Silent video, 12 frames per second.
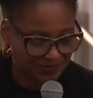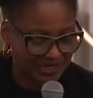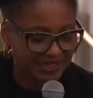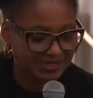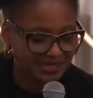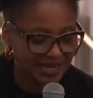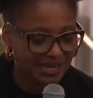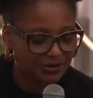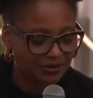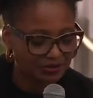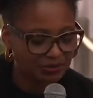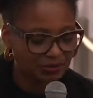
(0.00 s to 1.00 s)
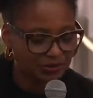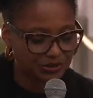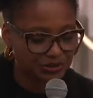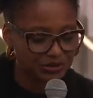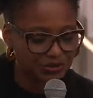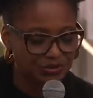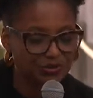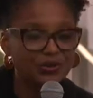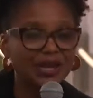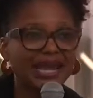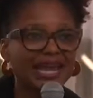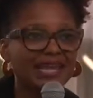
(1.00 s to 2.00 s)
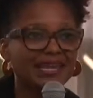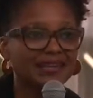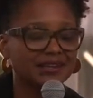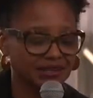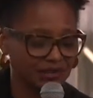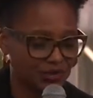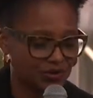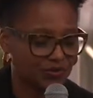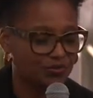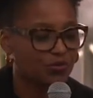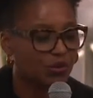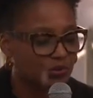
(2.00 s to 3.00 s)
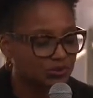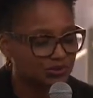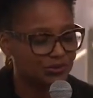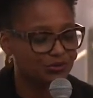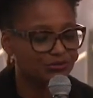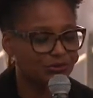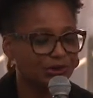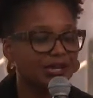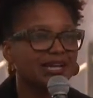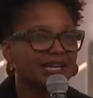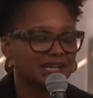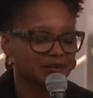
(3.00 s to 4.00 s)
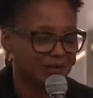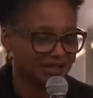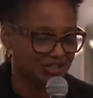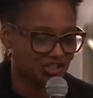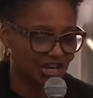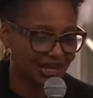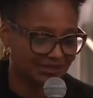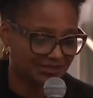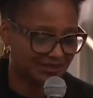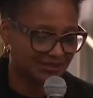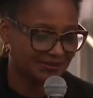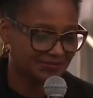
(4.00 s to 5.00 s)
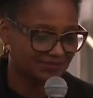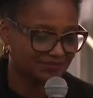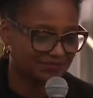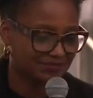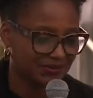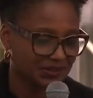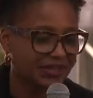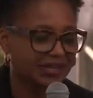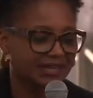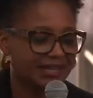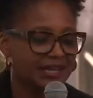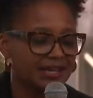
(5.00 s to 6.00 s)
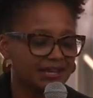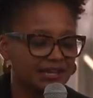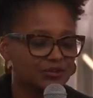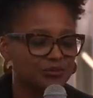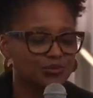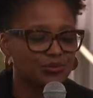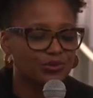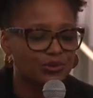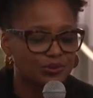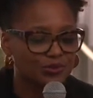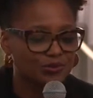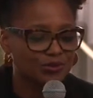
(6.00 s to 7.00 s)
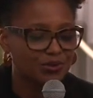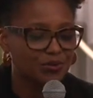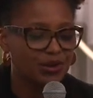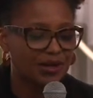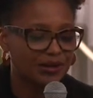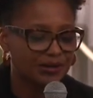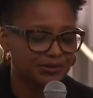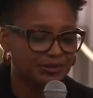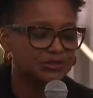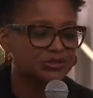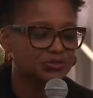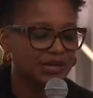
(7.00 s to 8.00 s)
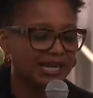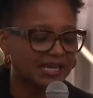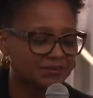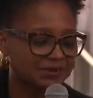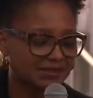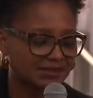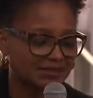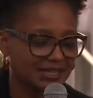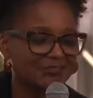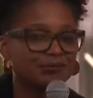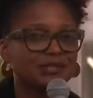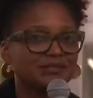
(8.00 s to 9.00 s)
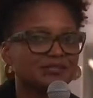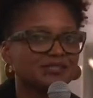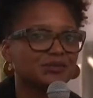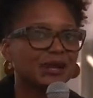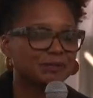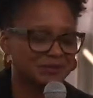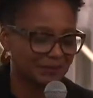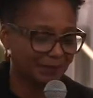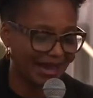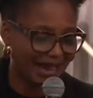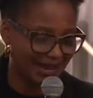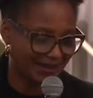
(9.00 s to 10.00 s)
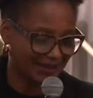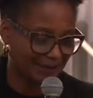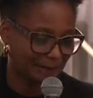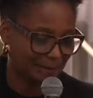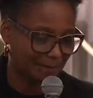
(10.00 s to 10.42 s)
And a terrible new ache rolled over in my chest, like in a room where the drapes have been swept back.